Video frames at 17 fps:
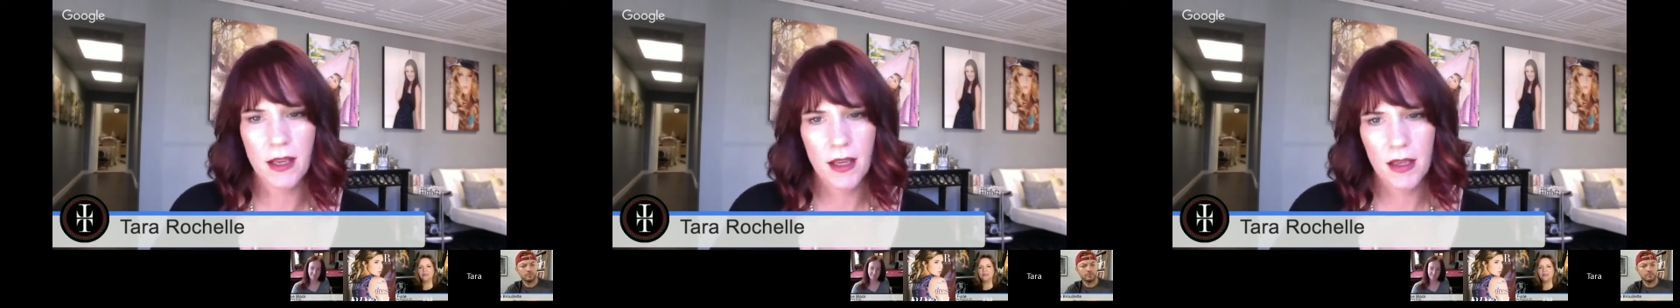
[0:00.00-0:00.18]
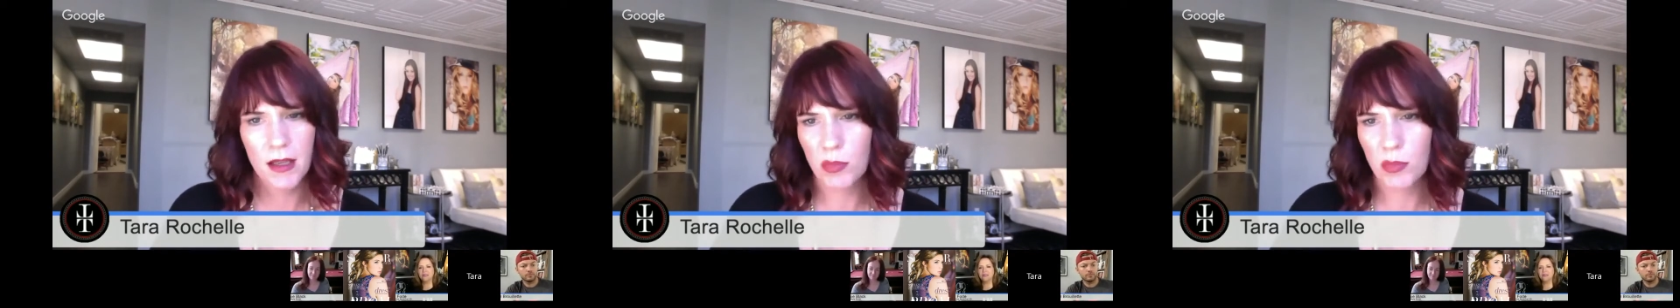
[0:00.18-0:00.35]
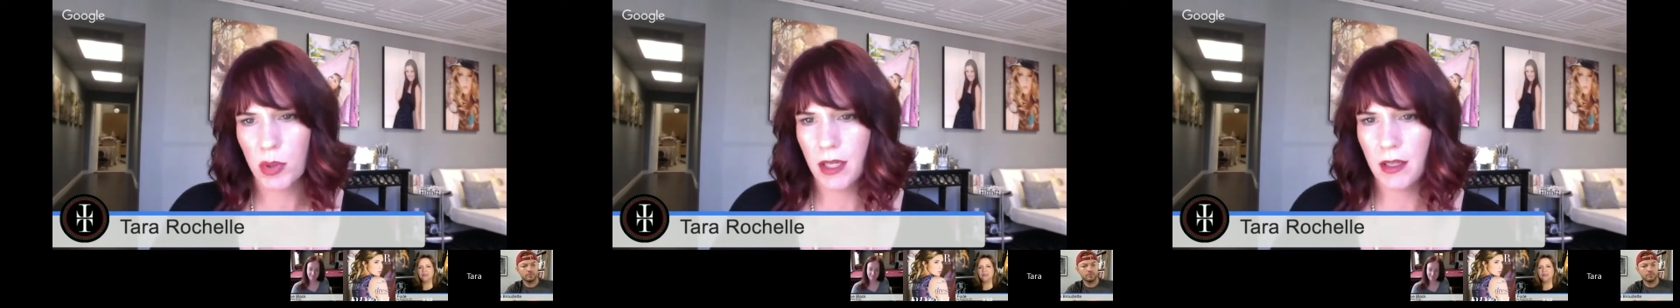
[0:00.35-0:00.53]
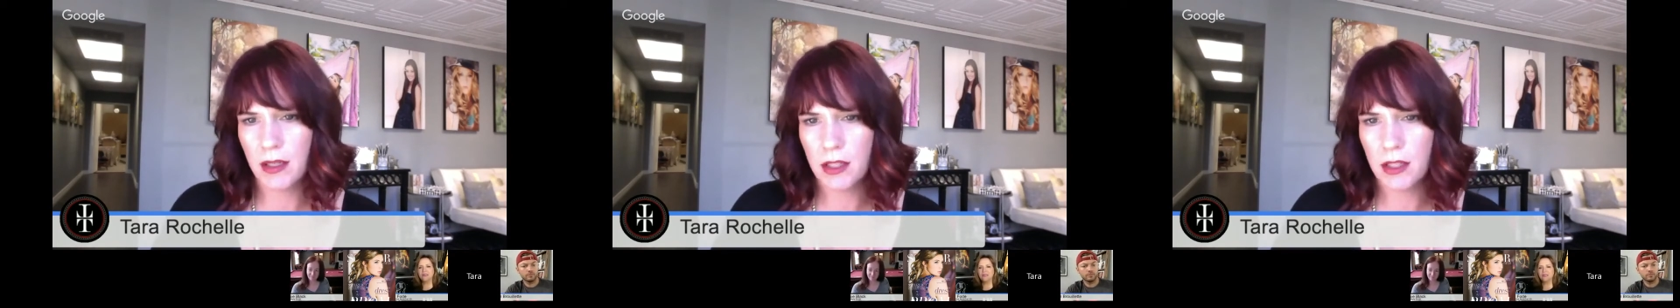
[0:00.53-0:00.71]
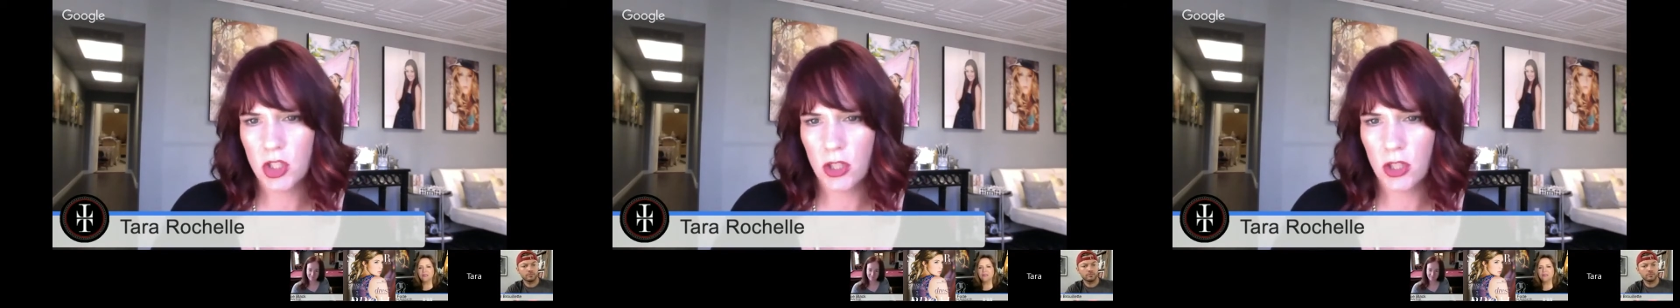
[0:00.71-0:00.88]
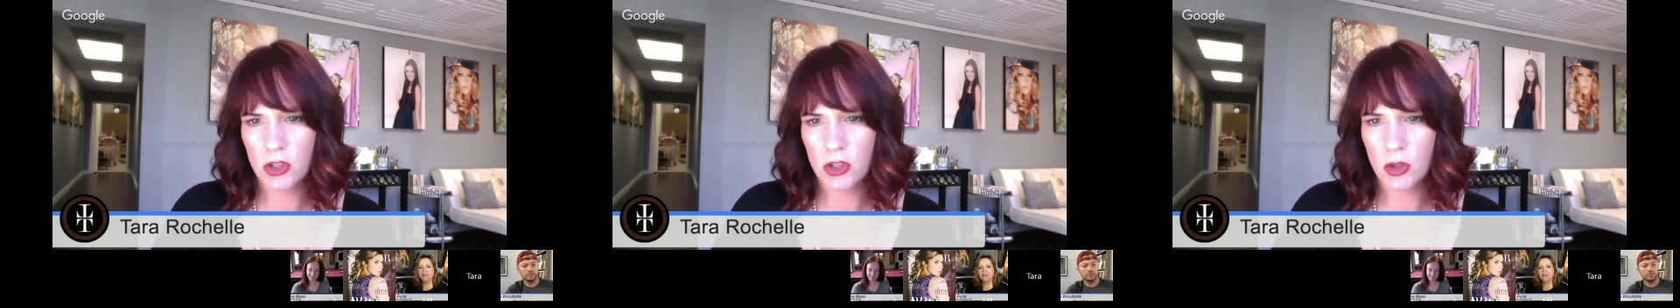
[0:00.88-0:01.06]
put it in the
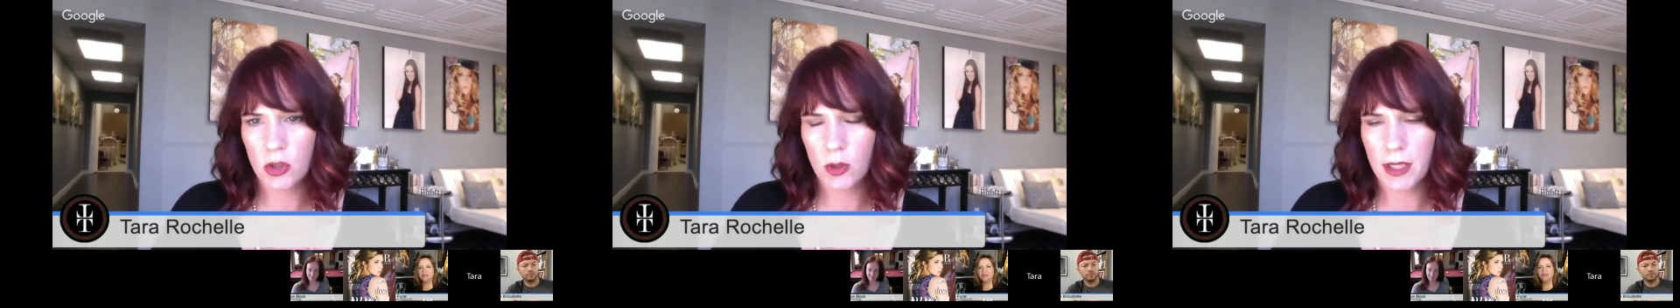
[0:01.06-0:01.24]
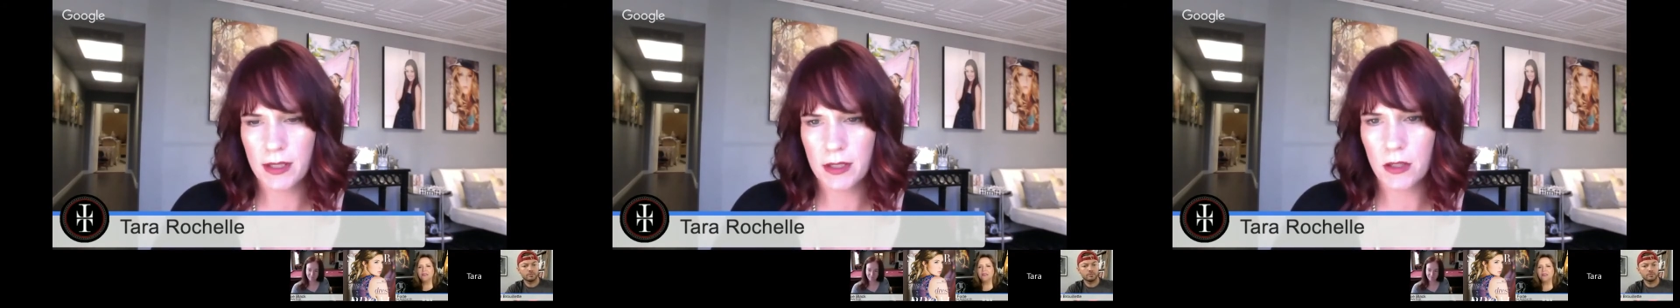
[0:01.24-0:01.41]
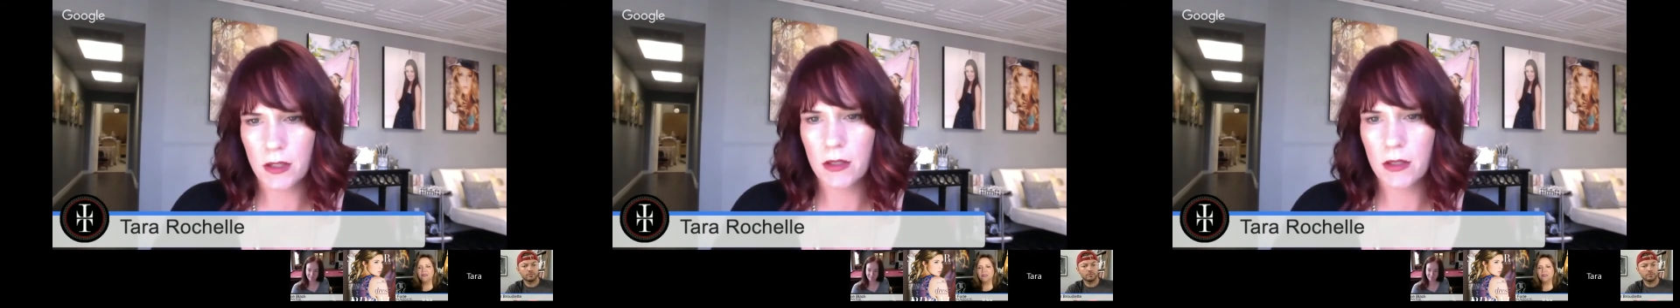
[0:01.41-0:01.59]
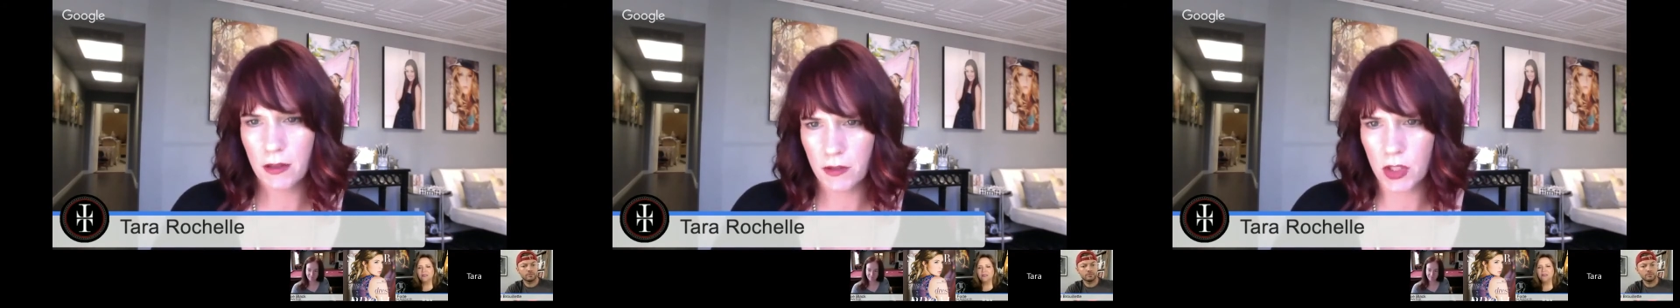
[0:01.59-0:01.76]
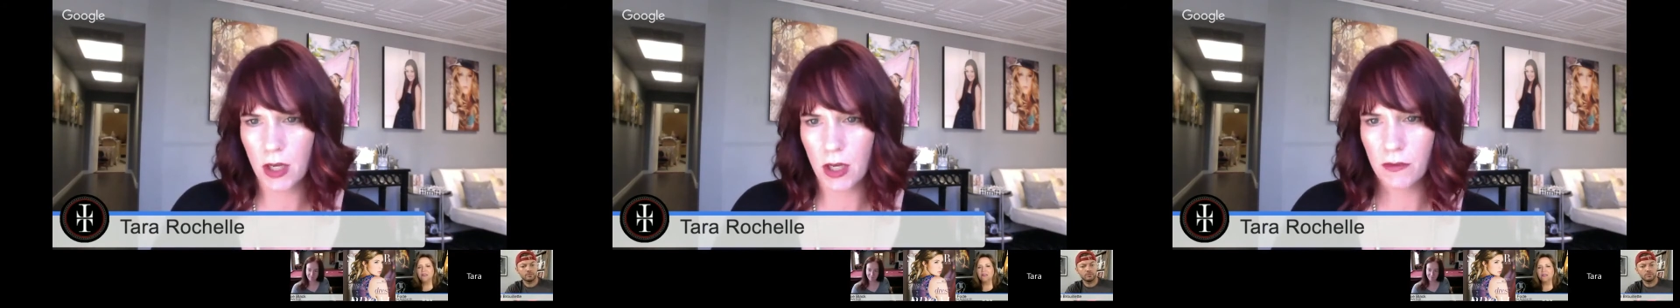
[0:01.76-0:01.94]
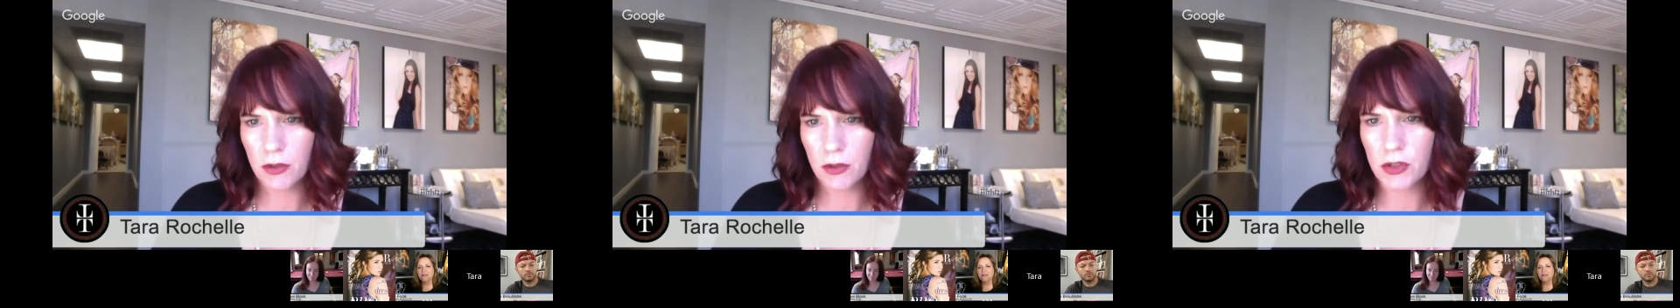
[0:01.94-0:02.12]
judge's choice or the
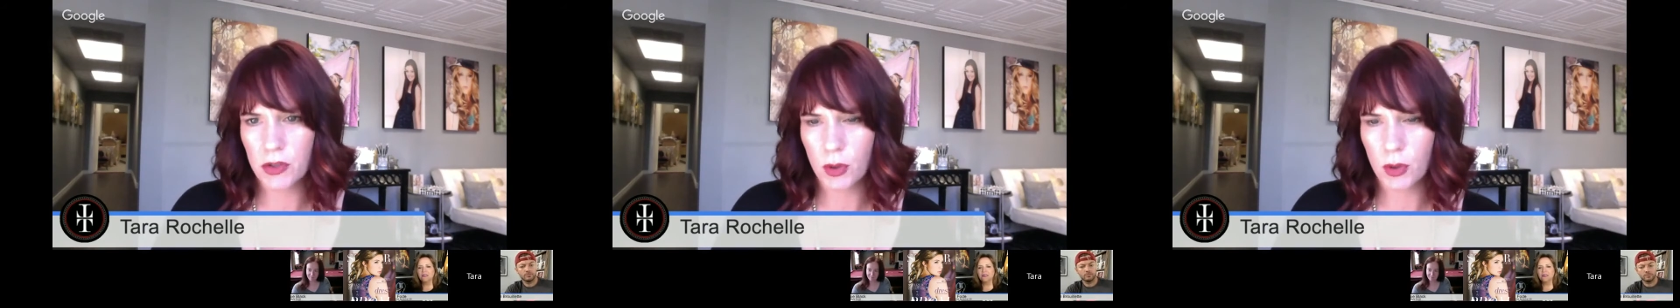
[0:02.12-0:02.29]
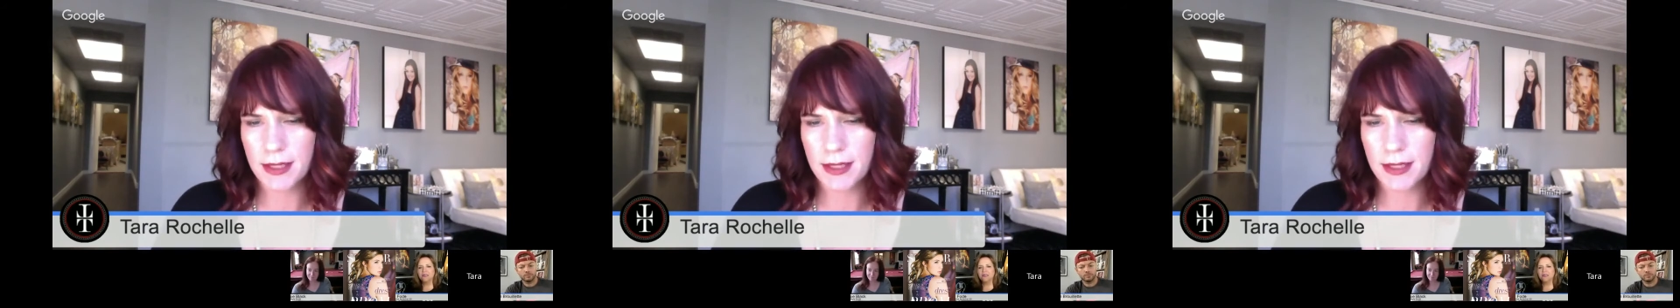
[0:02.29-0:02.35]
photographer's choice.